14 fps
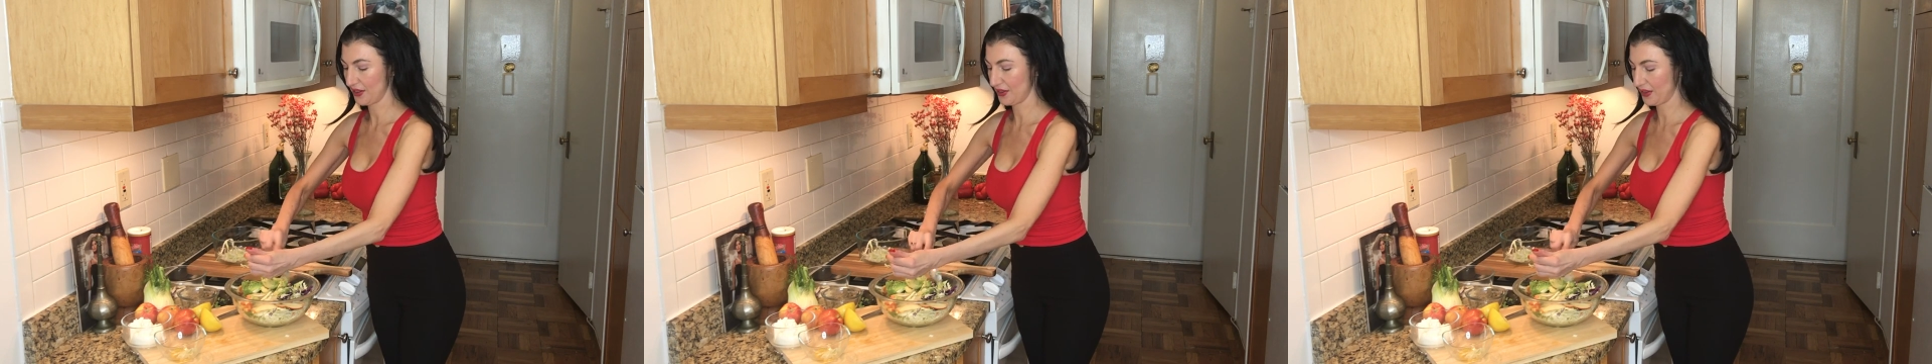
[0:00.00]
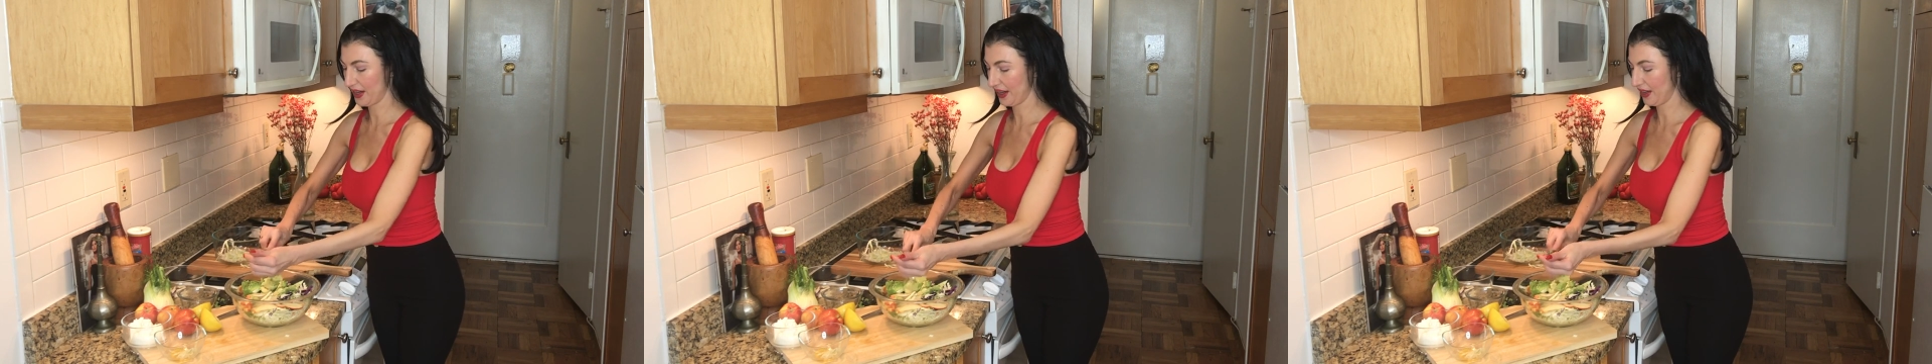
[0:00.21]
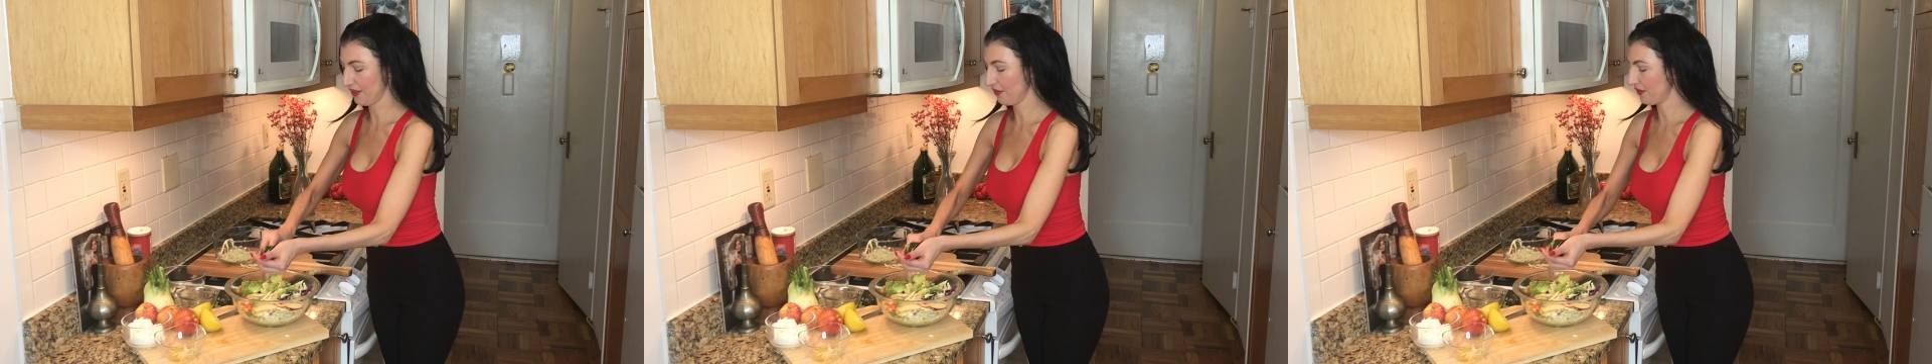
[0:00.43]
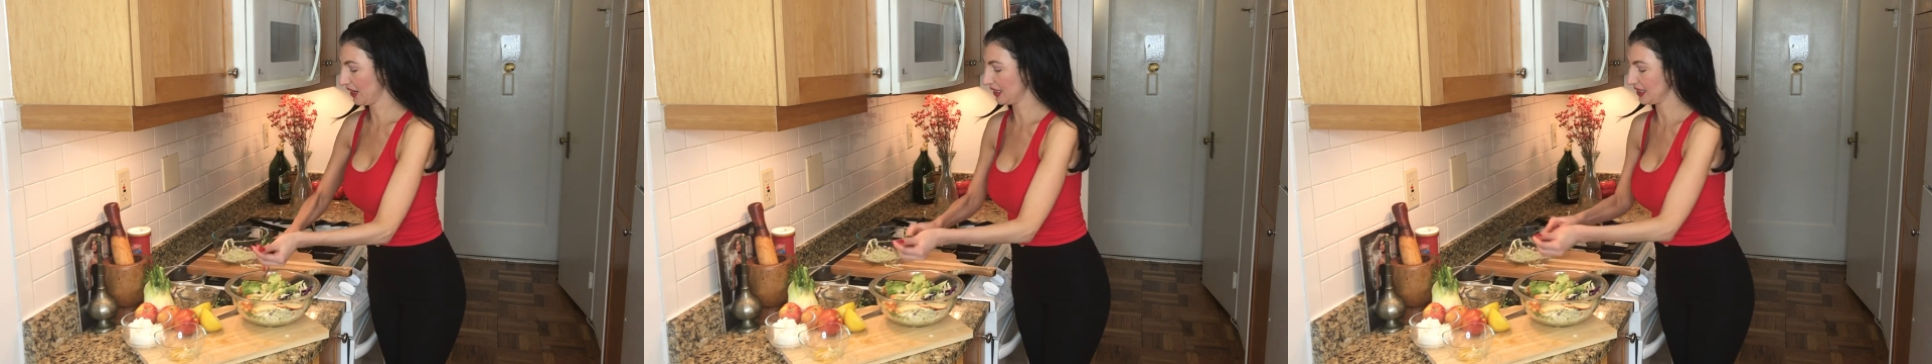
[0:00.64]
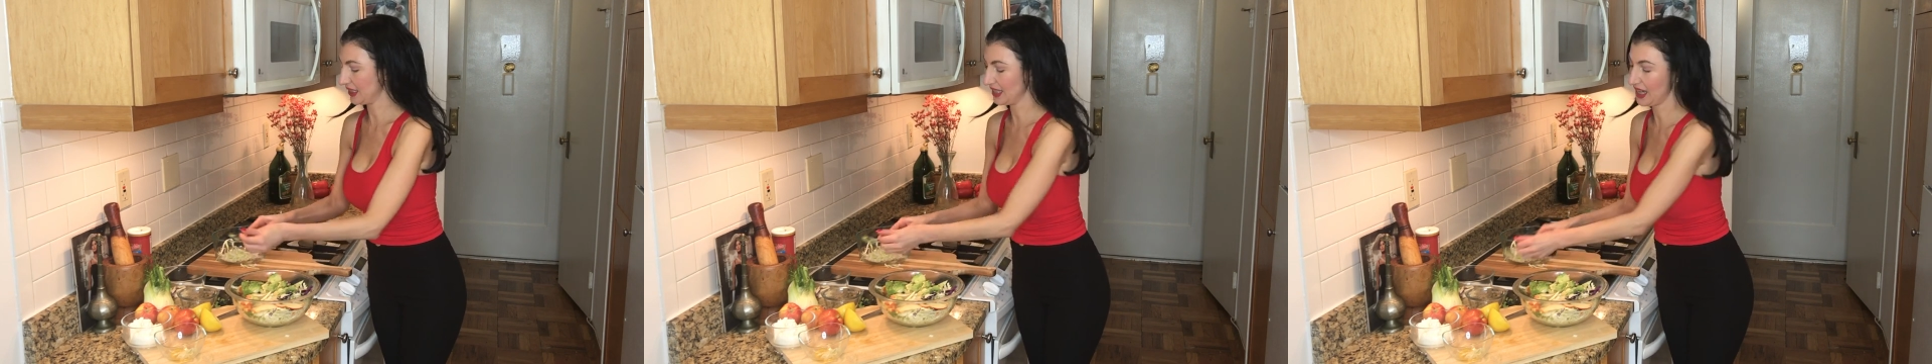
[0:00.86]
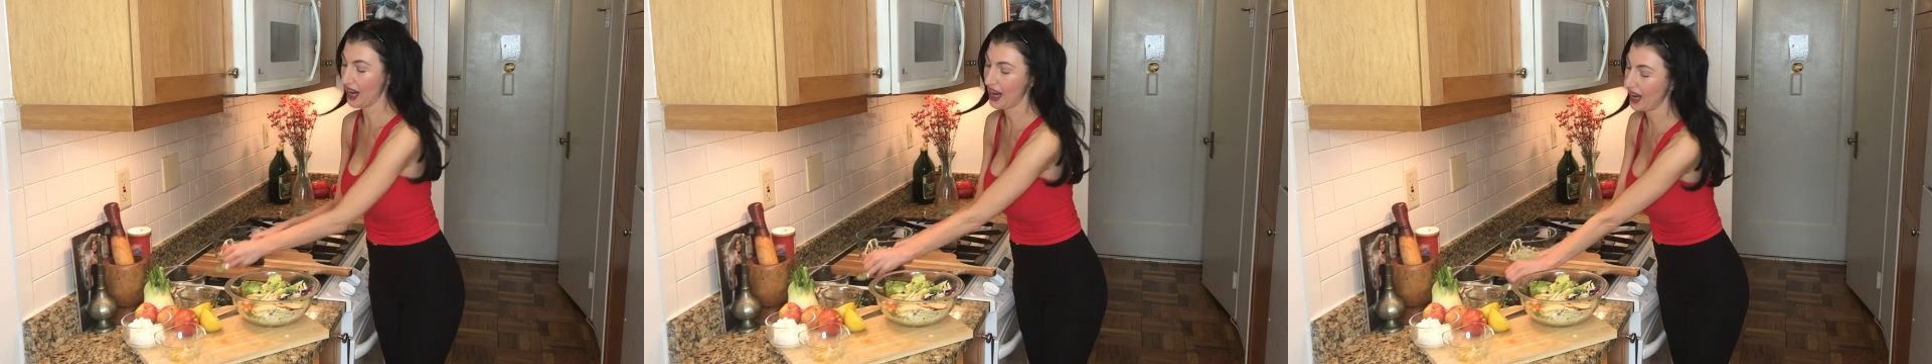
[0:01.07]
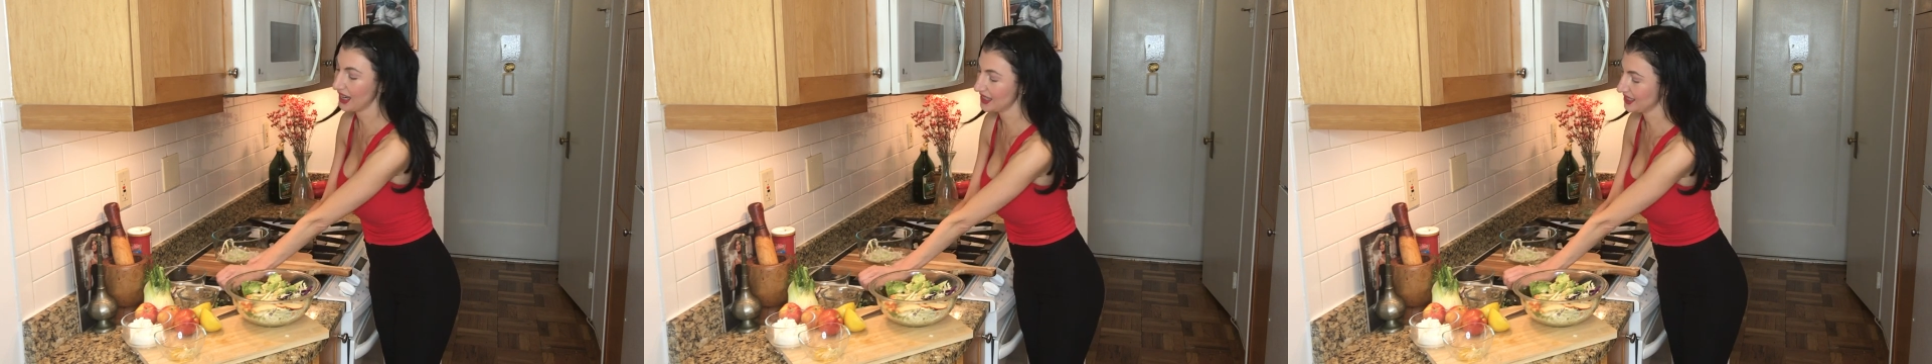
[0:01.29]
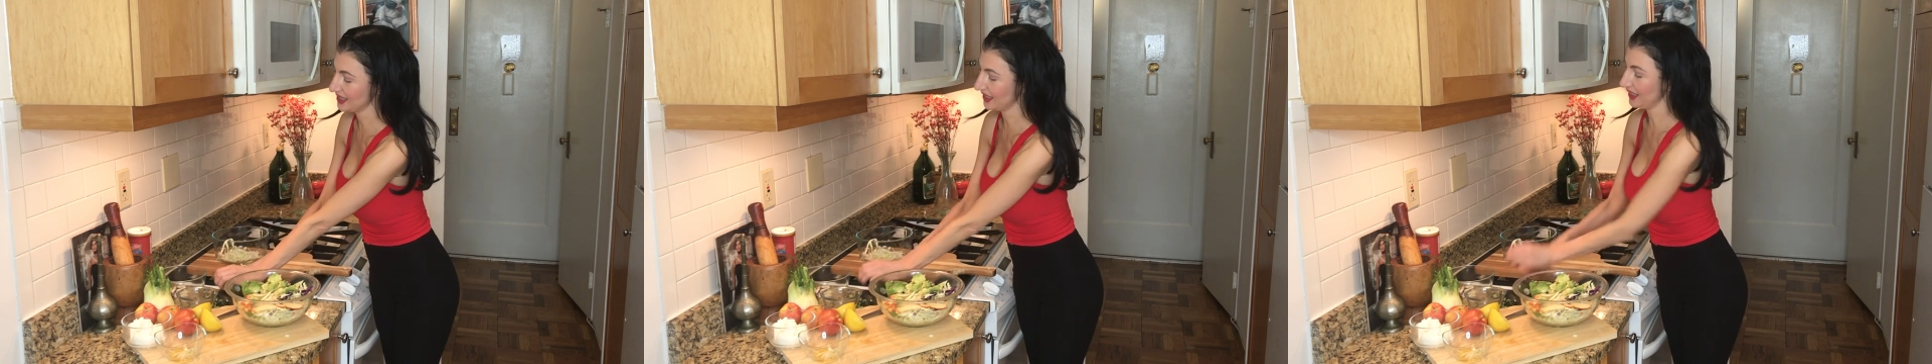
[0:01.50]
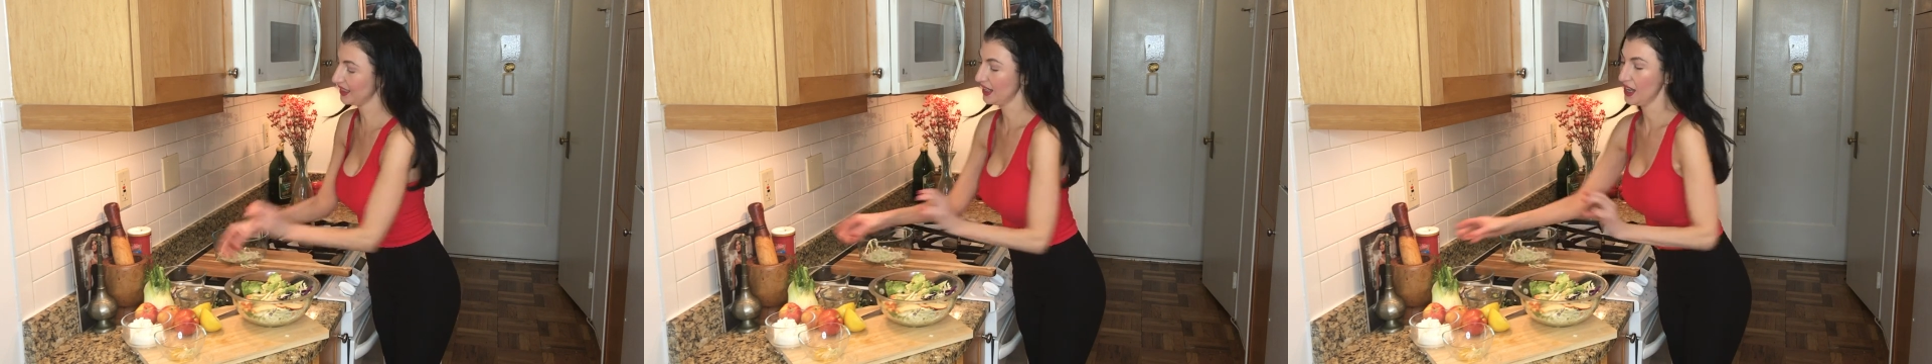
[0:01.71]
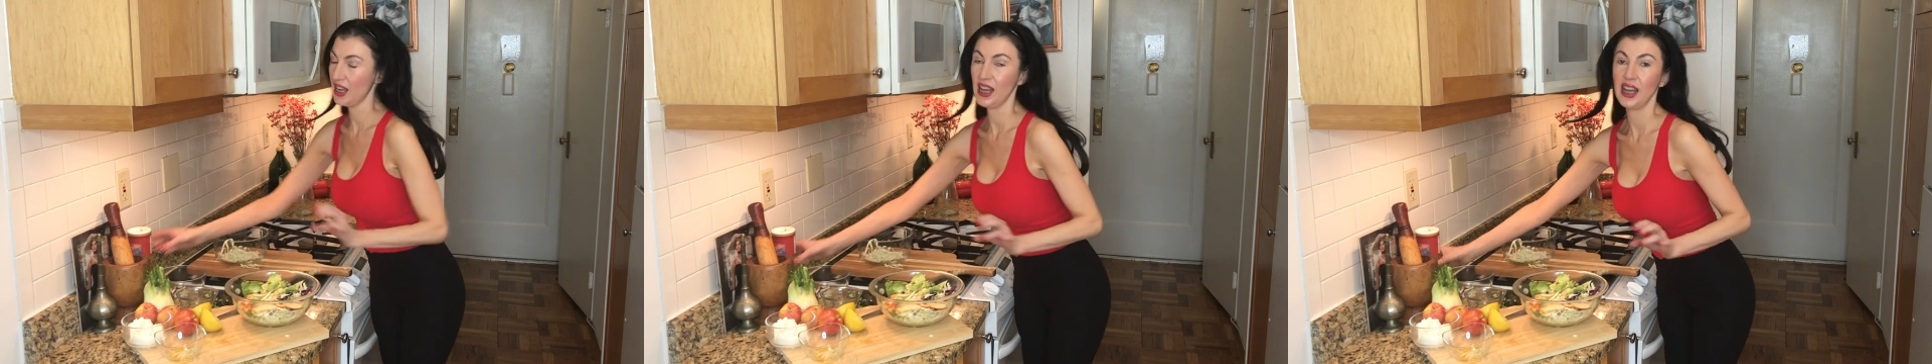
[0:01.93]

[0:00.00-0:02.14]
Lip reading: Okay, fantastic.